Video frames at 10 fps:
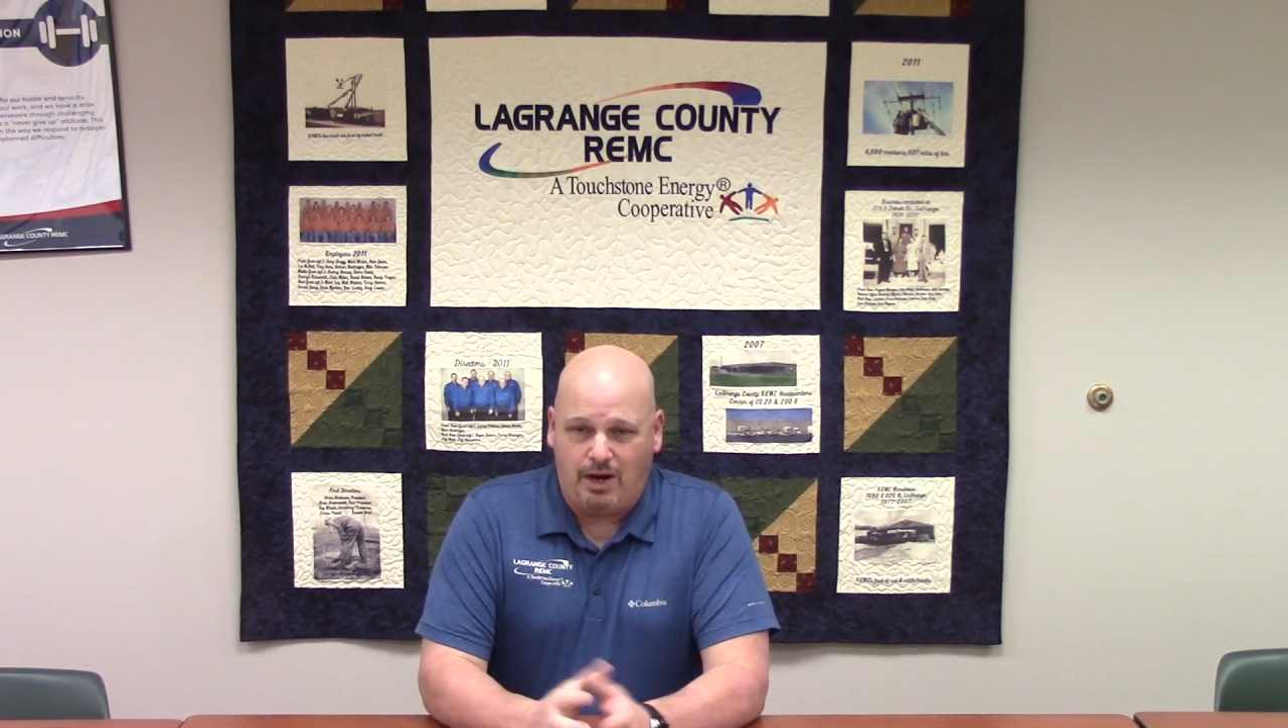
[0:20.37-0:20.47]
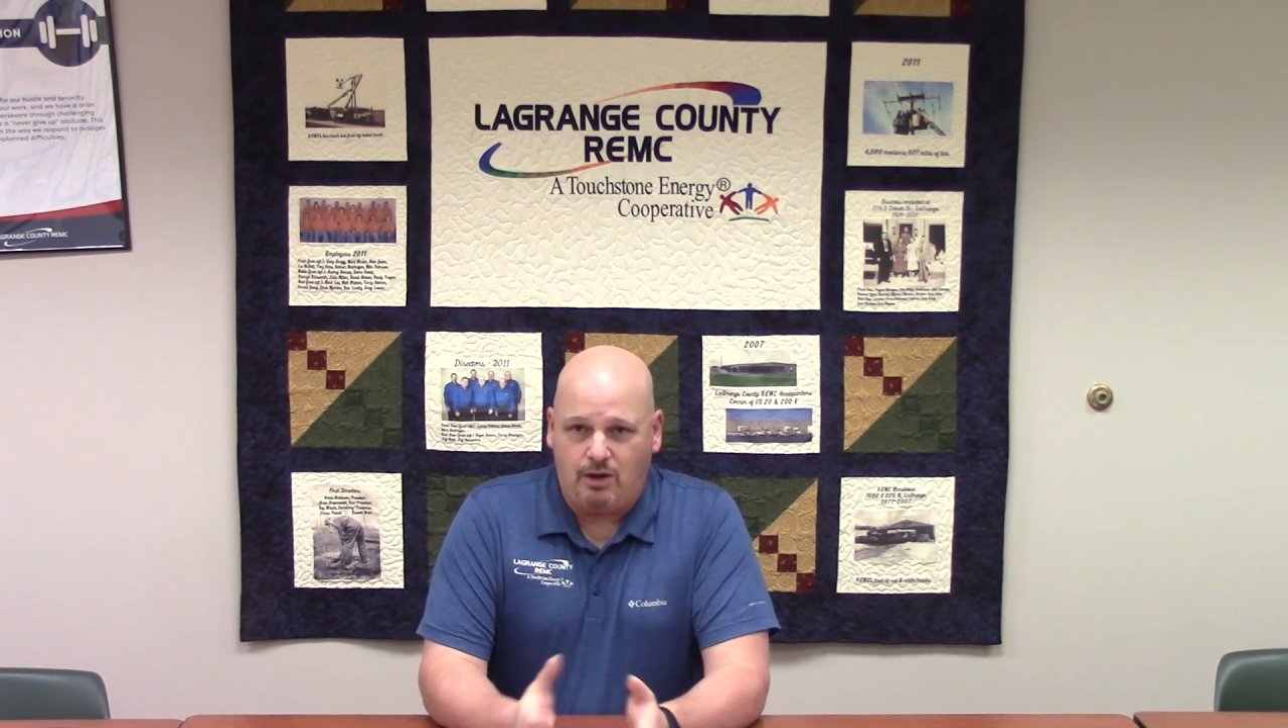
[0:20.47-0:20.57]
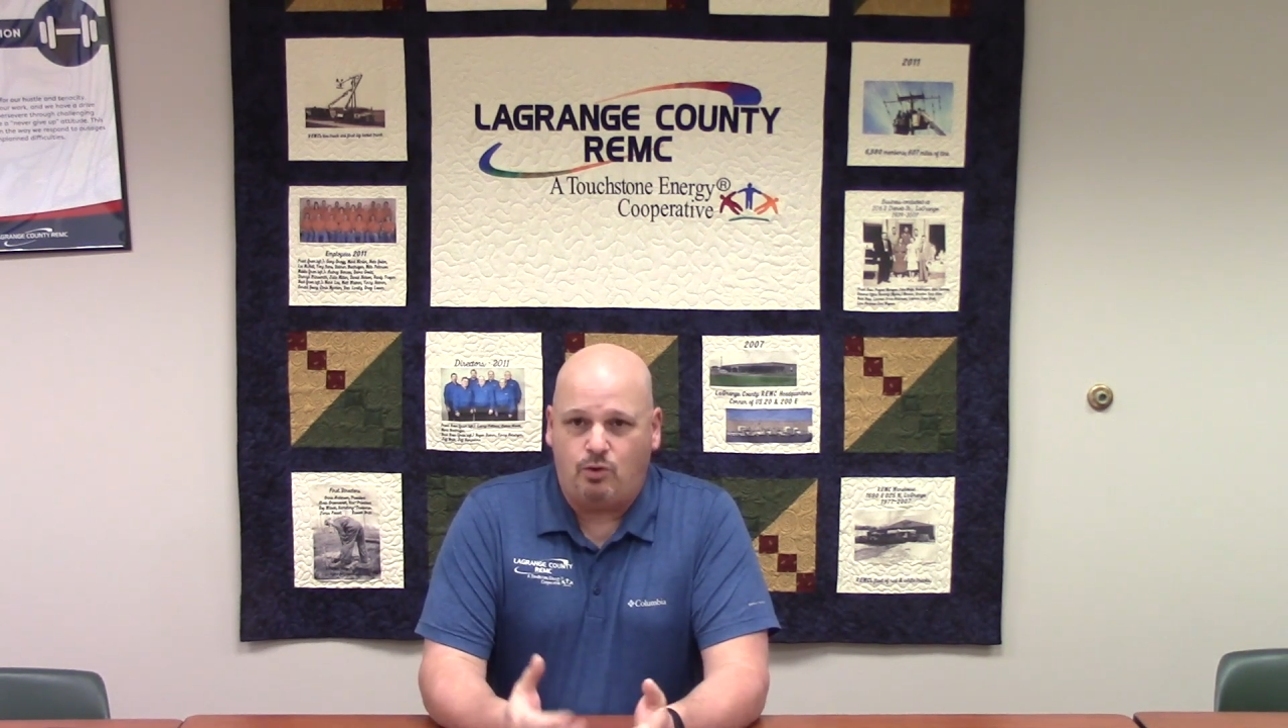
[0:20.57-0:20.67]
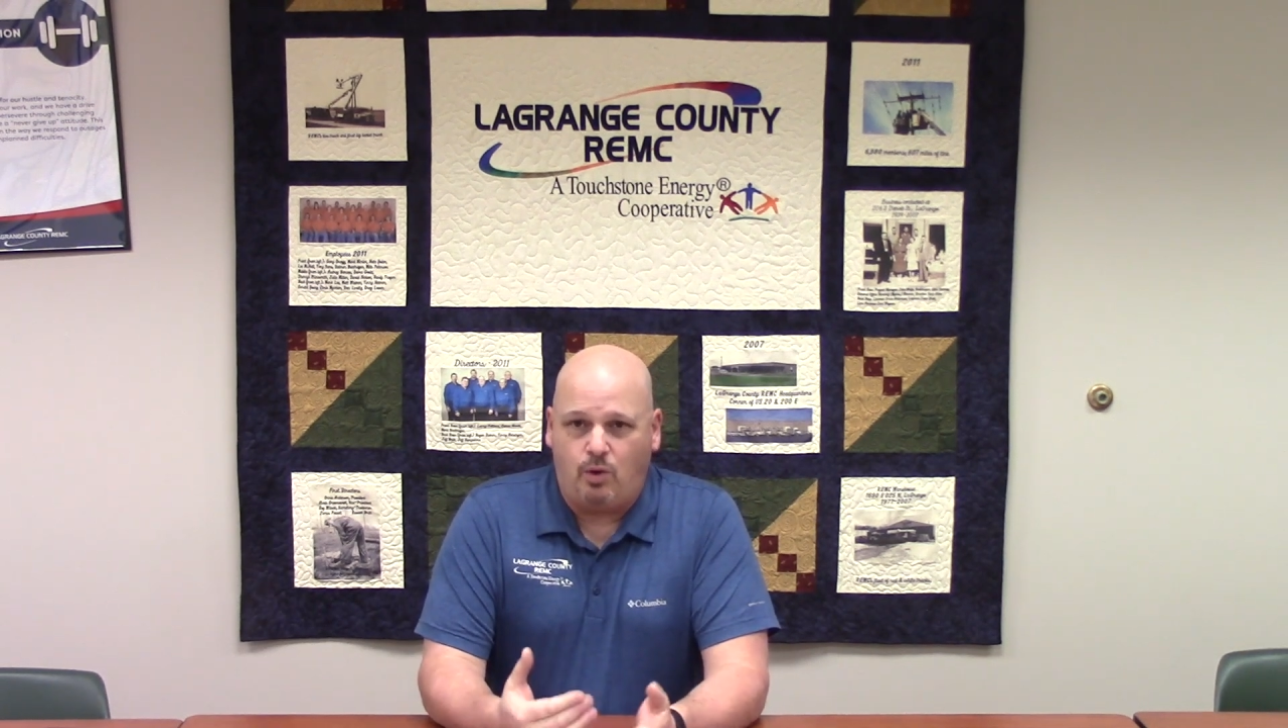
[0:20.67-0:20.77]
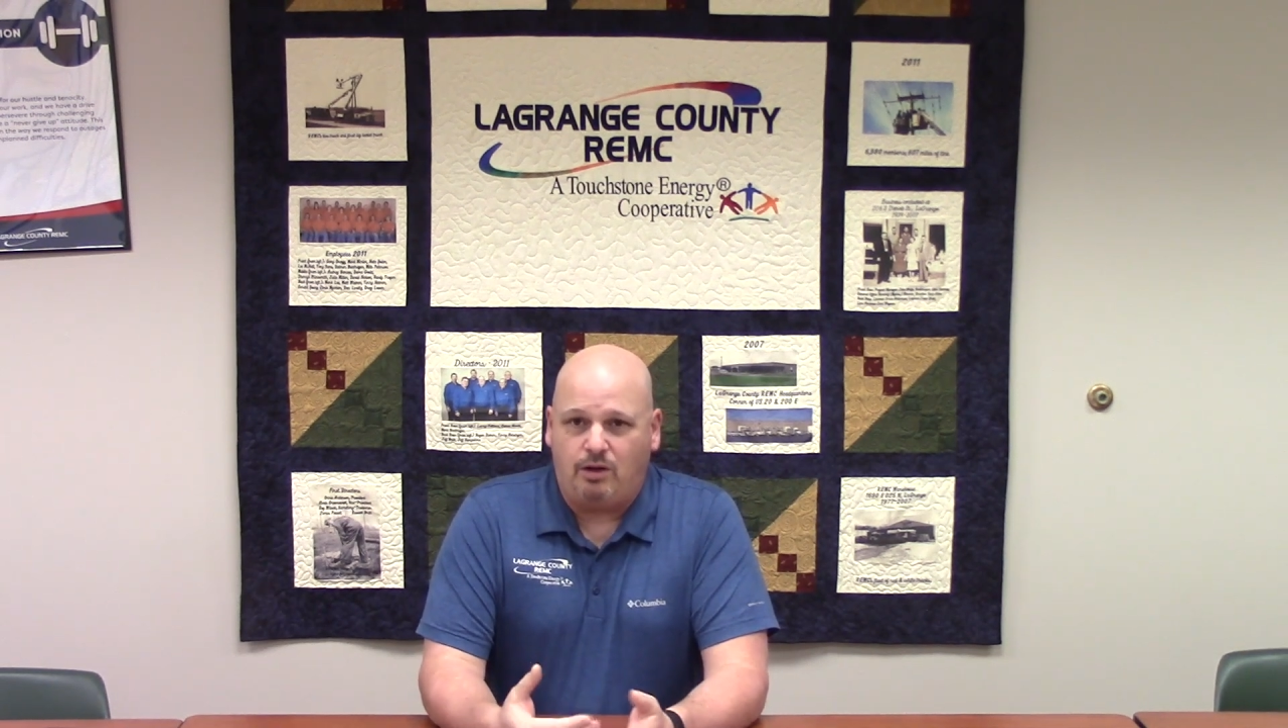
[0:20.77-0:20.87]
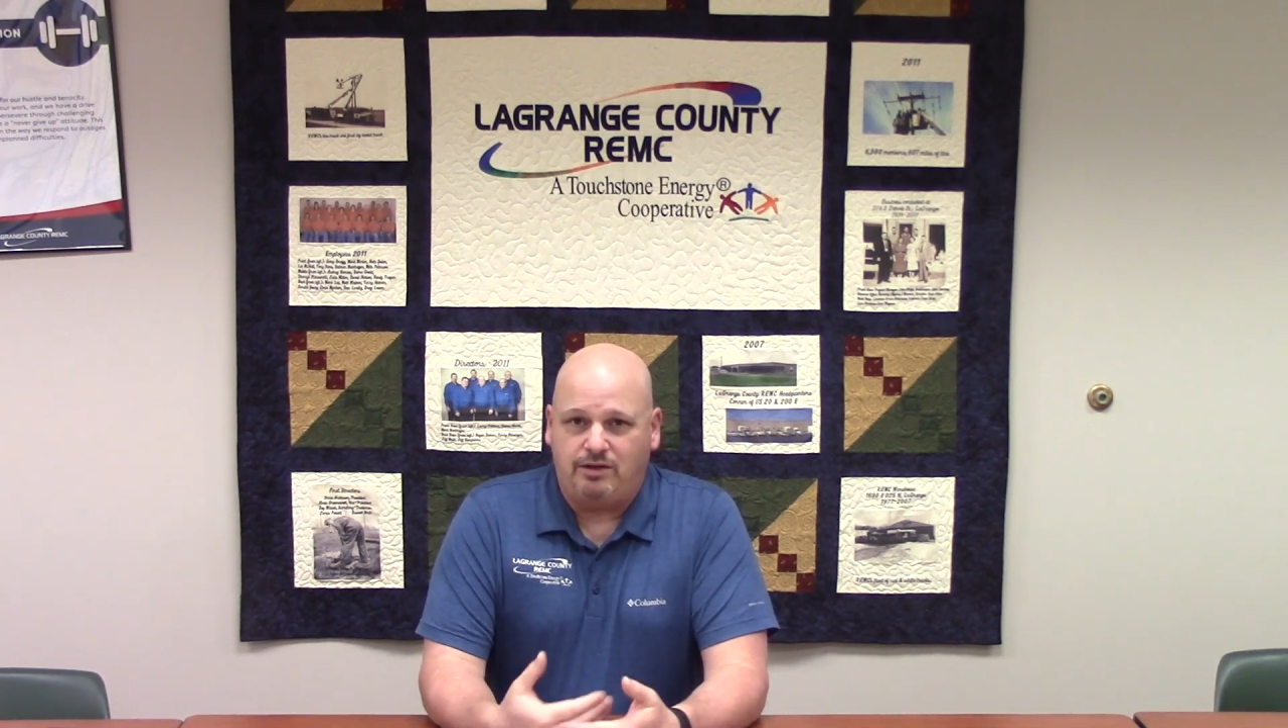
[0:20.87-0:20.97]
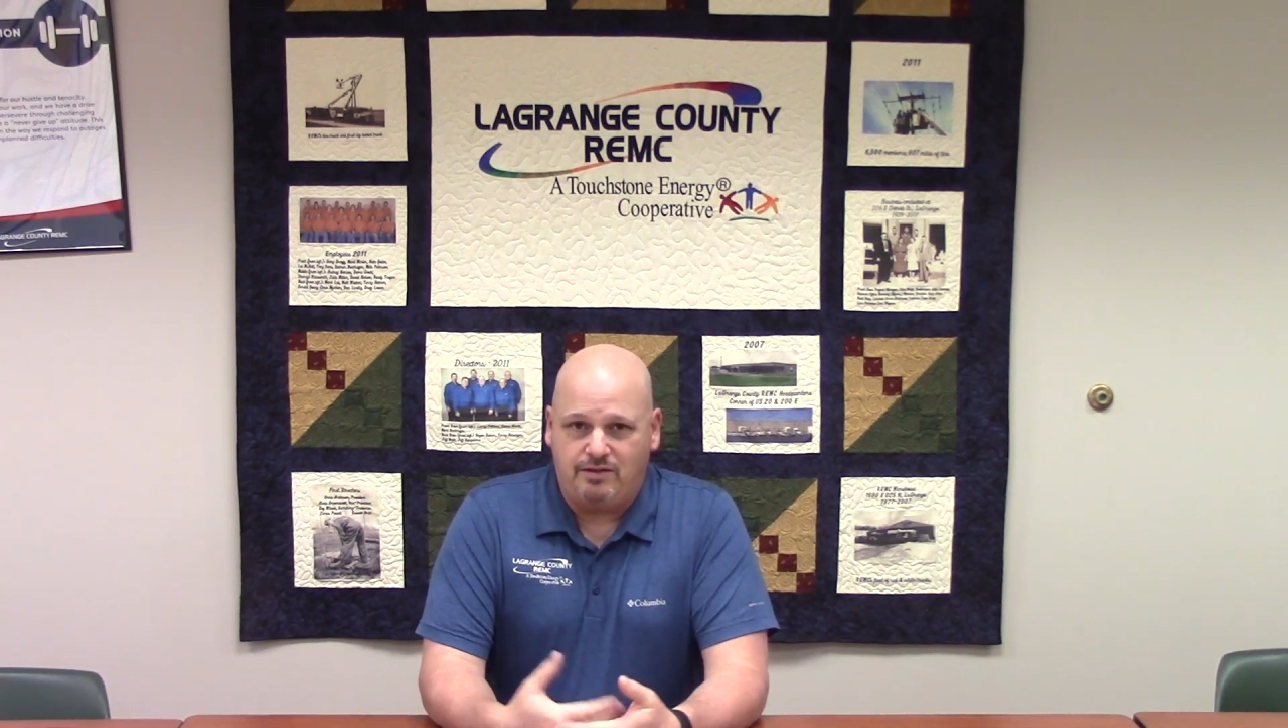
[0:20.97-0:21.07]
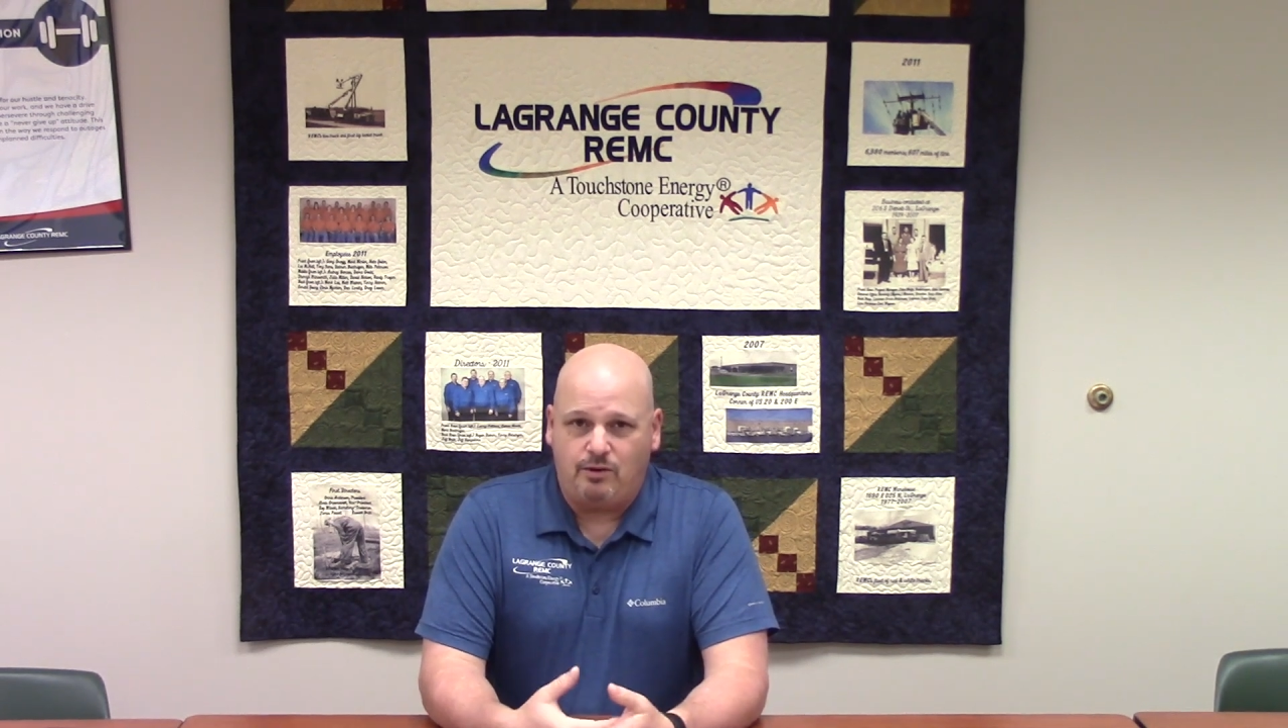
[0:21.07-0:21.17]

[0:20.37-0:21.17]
air quality